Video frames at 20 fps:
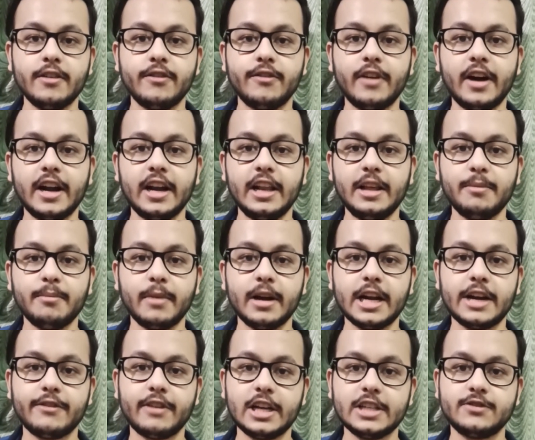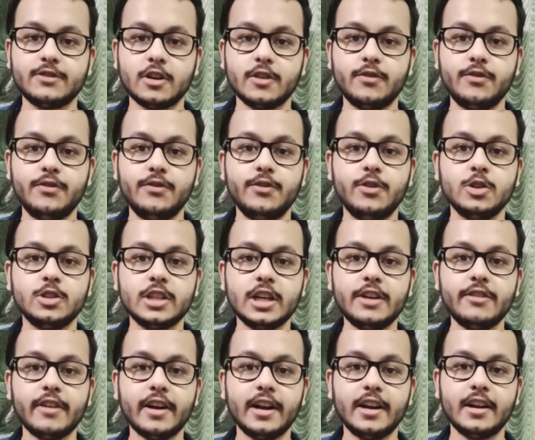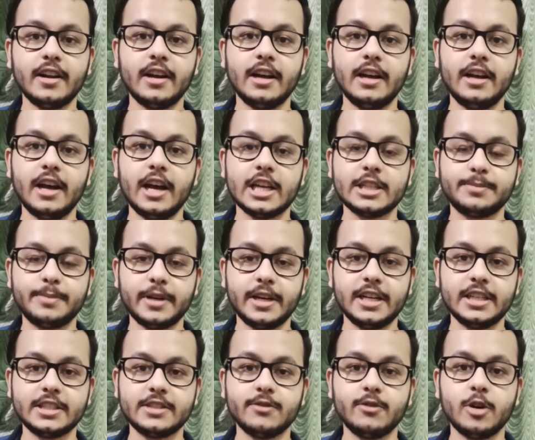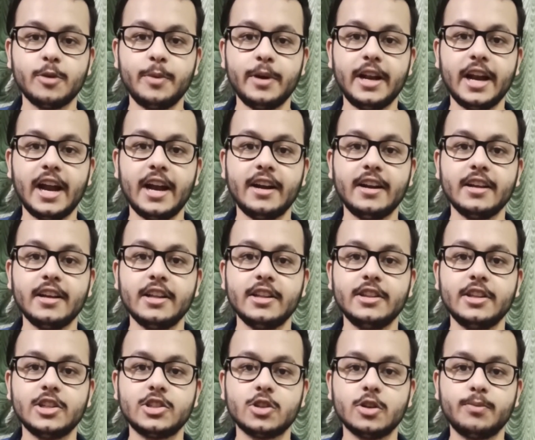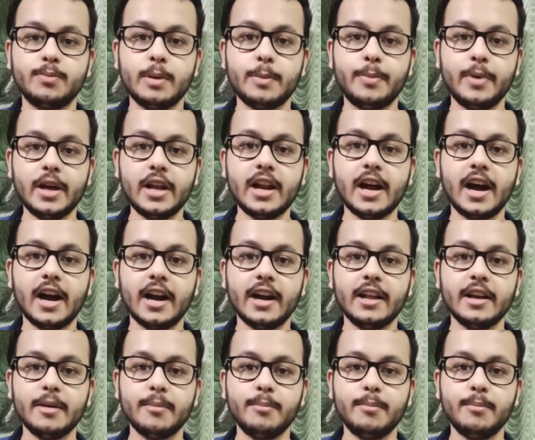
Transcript: Finally, my advice for future aspirants would be that they should prepare hard,